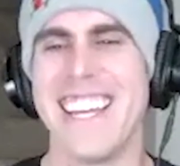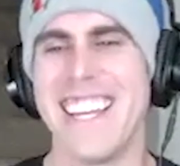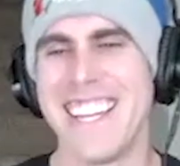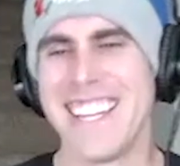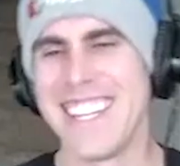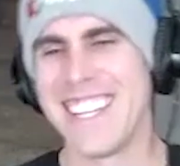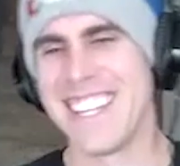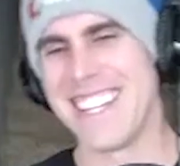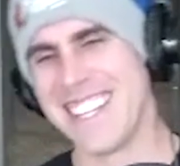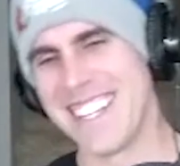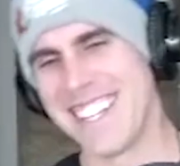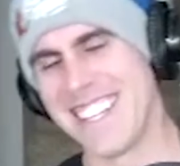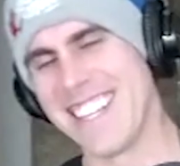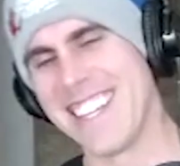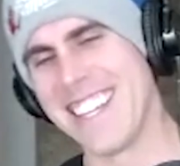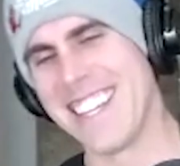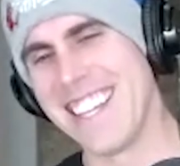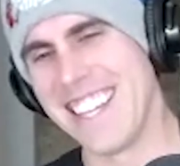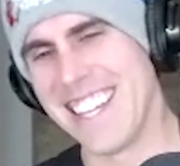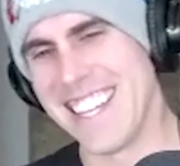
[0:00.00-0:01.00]
When are
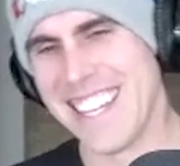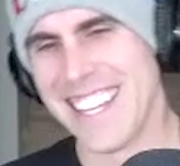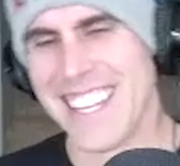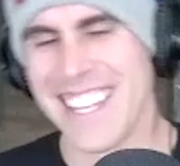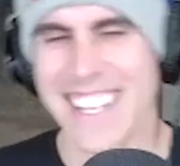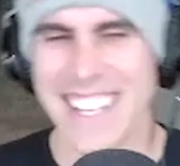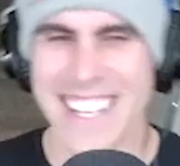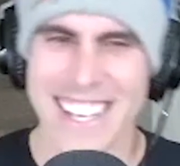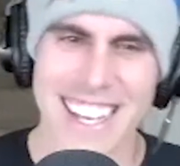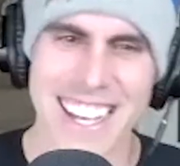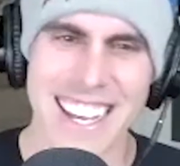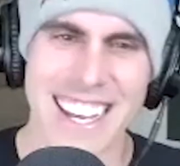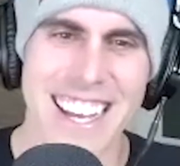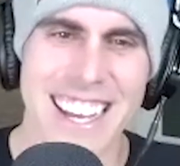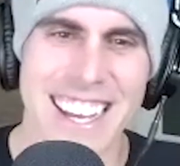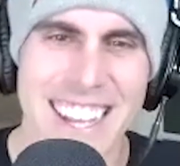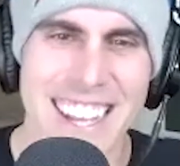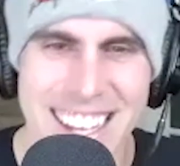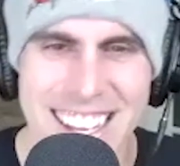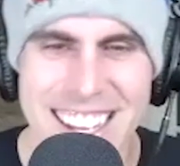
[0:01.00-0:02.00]
you going to see the
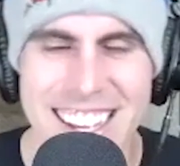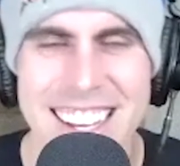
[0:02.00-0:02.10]
next